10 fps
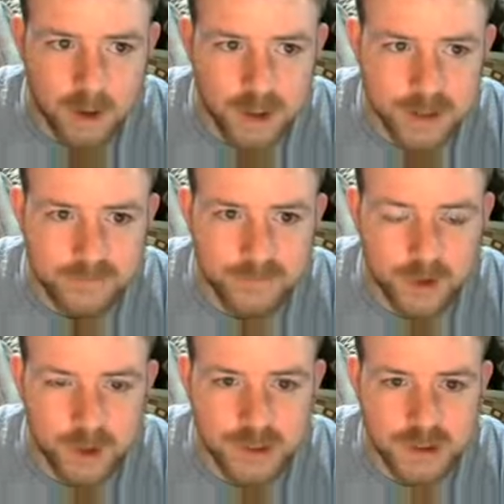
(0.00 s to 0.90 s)
just for
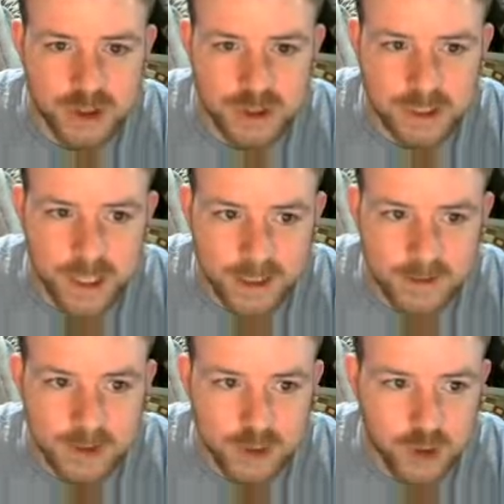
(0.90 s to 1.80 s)
looks and just to kind
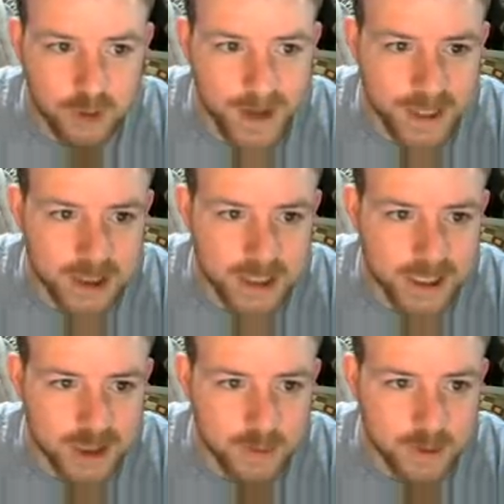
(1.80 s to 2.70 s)
of use your
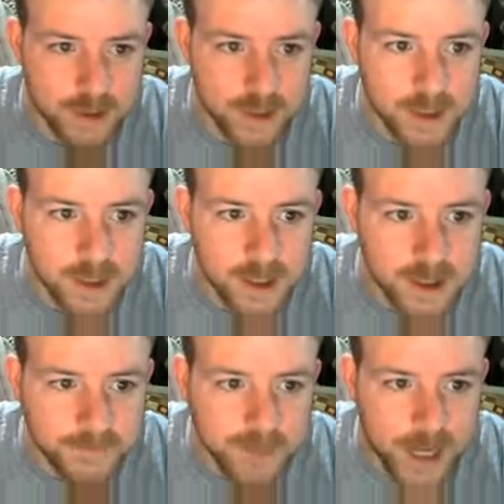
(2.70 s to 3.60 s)
imagination with it.
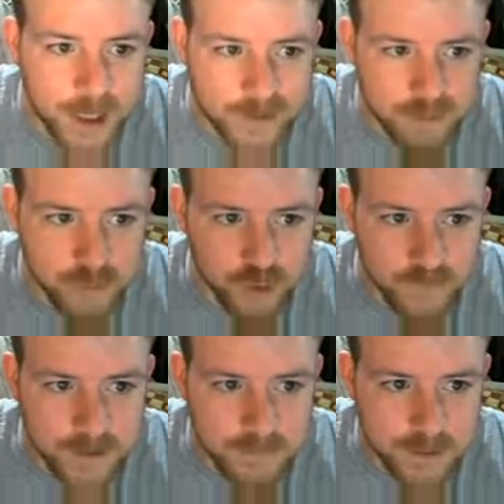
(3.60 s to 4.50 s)
I had to
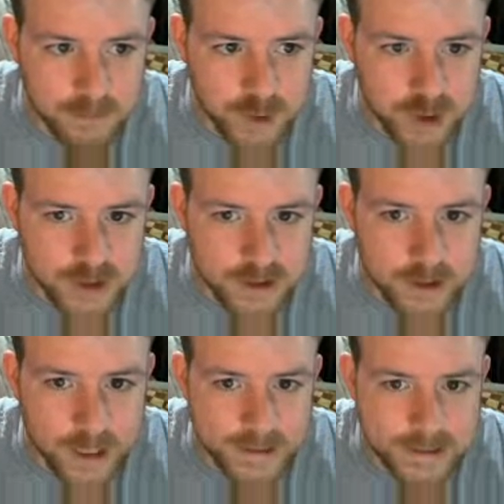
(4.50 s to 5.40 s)
move some of the bushes and
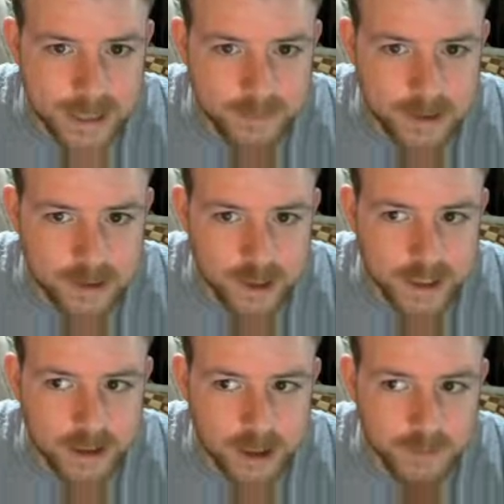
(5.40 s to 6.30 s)
landscaping because they're
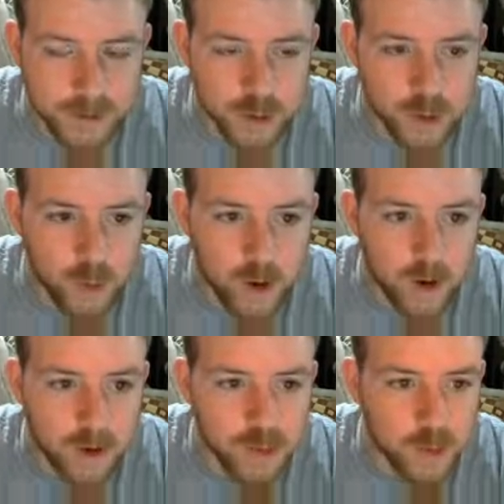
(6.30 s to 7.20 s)
kind of clipping through the
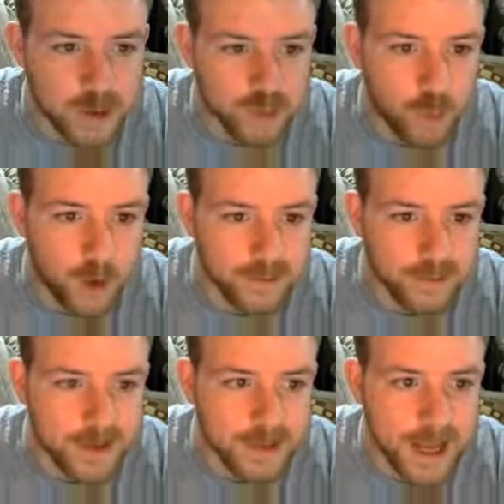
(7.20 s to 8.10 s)
wall, which is one
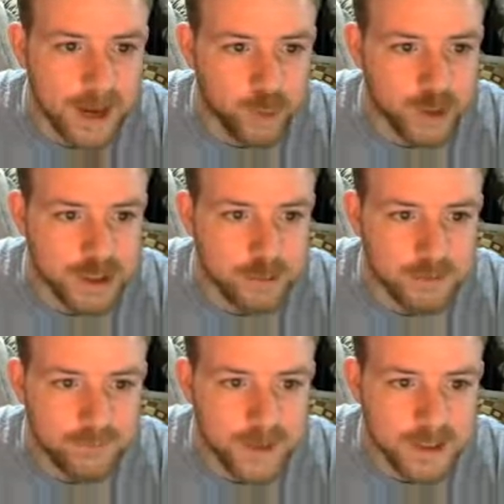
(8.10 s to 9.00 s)
thing that I wish they would
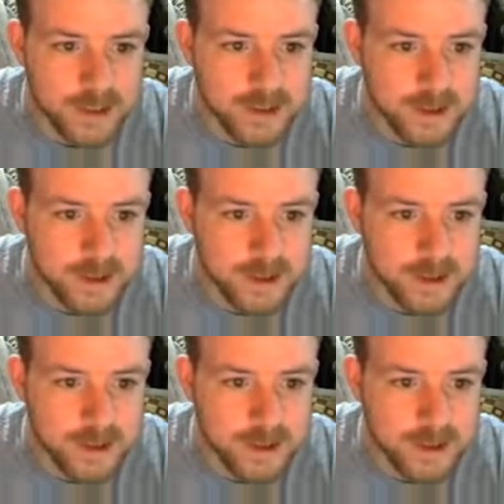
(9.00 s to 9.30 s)
fix.